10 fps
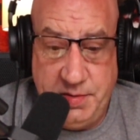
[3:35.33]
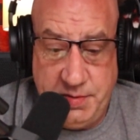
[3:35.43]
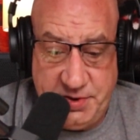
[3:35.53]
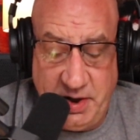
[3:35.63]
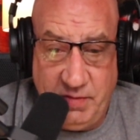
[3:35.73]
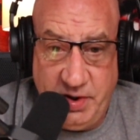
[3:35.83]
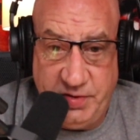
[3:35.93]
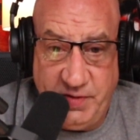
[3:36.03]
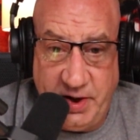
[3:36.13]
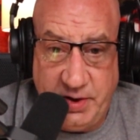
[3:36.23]
serious
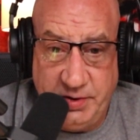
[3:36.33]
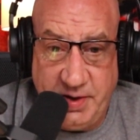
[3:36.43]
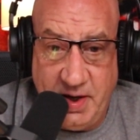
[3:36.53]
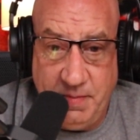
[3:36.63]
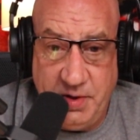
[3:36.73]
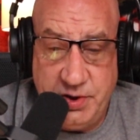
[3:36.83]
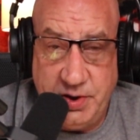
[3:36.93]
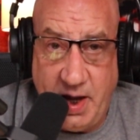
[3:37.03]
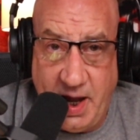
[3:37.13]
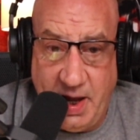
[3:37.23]
vehicle
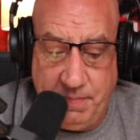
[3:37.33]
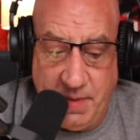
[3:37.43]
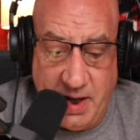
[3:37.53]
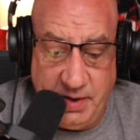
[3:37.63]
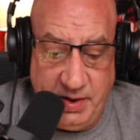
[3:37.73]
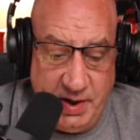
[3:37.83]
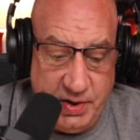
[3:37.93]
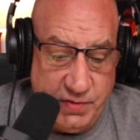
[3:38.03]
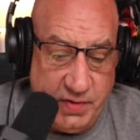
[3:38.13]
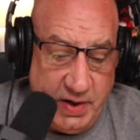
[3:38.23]
damage, and bodily
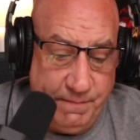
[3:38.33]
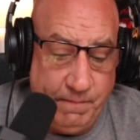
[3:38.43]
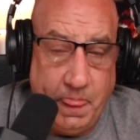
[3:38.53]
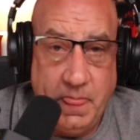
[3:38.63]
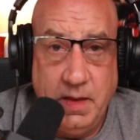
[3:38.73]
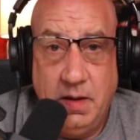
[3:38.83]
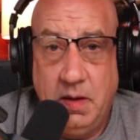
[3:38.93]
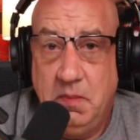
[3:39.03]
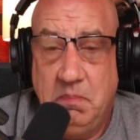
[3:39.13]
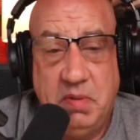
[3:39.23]
injury.
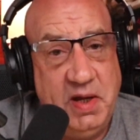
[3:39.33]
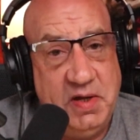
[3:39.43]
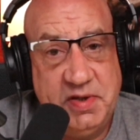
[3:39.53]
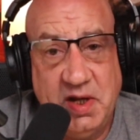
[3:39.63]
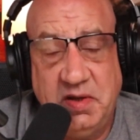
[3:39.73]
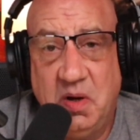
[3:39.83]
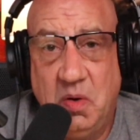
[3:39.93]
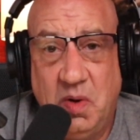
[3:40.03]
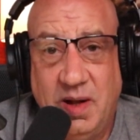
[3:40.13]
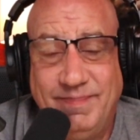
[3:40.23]
But he said, you know
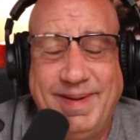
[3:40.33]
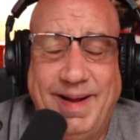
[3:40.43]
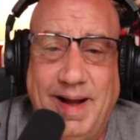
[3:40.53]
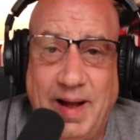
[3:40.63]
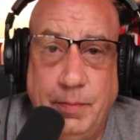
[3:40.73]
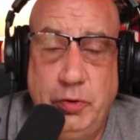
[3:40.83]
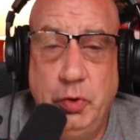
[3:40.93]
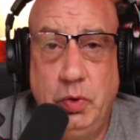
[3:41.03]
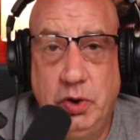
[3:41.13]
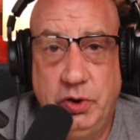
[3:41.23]
what? I'm
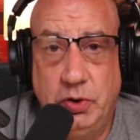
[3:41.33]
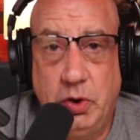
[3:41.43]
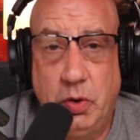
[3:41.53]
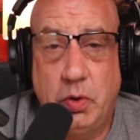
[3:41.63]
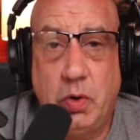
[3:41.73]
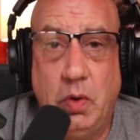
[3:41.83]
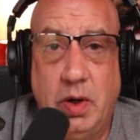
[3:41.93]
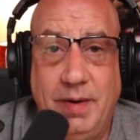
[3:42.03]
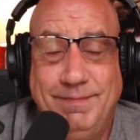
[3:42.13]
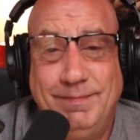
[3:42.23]
too good to go to
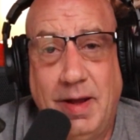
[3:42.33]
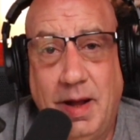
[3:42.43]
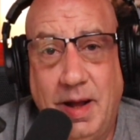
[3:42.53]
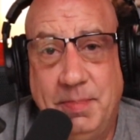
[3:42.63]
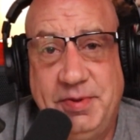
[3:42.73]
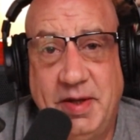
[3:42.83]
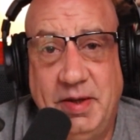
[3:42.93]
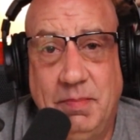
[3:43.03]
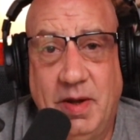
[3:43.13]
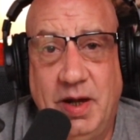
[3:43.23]
court. I'm
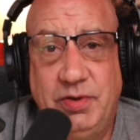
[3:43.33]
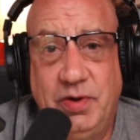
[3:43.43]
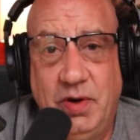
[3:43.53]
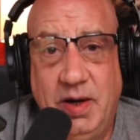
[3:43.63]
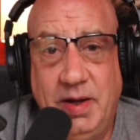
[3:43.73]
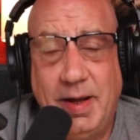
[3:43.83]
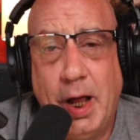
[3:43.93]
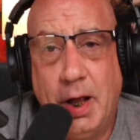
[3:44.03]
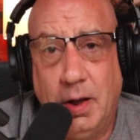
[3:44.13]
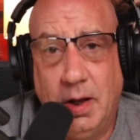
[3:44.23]
sending my attorney.
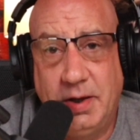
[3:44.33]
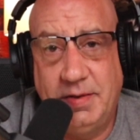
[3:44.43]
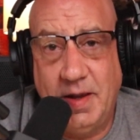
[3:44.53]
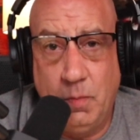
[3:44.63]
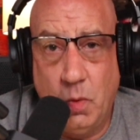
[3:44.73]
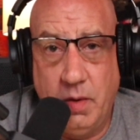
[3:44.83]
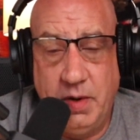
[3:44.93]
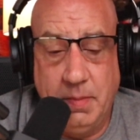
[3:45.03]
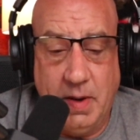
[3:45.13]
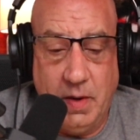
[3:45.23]
Let them worry
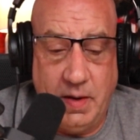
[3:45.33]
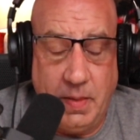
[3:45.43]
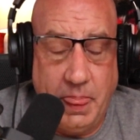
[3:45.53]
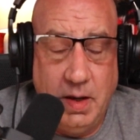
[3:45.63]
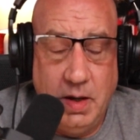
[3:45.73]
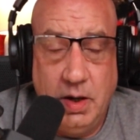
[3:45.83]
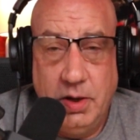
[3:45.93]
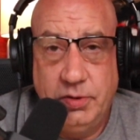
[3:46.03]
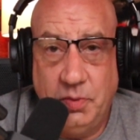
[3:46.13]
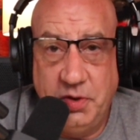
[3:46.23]
about it.
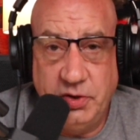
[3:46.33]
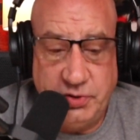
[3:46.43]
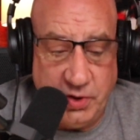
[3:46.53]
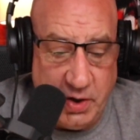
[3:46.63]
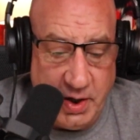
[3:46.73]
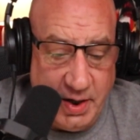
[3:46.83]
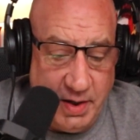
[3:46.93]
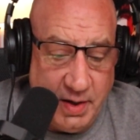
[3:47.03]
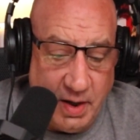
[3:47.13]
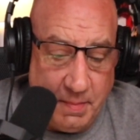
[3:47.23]
So his
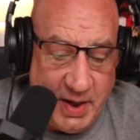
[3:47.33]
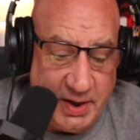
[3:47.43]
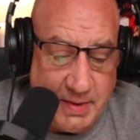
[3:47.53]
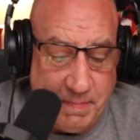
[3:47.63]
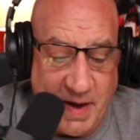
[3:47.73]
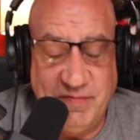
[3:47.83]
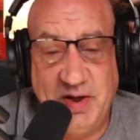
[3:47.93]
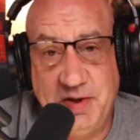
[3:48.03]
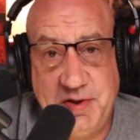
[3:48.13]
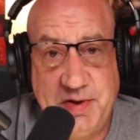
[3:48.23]
attorney, Amanda
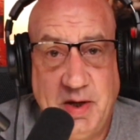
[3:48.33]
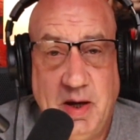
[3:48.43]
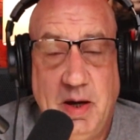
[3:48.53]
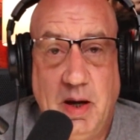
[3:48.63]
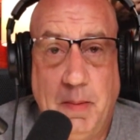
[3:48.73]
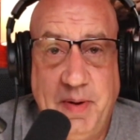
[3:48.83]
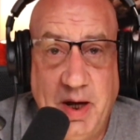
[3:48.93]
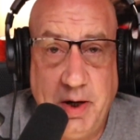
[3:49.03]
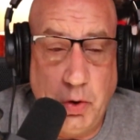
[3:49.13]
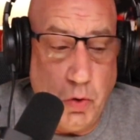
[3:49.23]
Bevins,
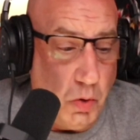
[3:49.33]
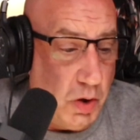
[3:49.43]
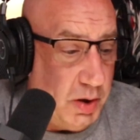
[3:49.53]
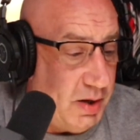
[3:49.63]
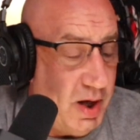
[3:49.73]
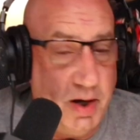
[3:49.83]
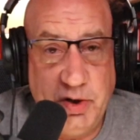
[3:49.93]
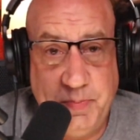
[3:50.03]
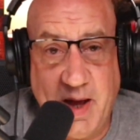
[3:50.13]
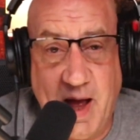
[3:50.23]
appeared in court on
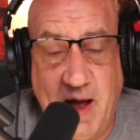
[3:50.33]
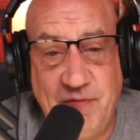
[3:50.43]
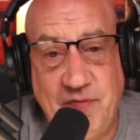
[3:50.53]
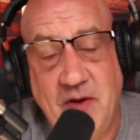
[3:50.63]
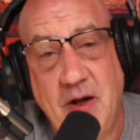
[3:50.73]
his behalf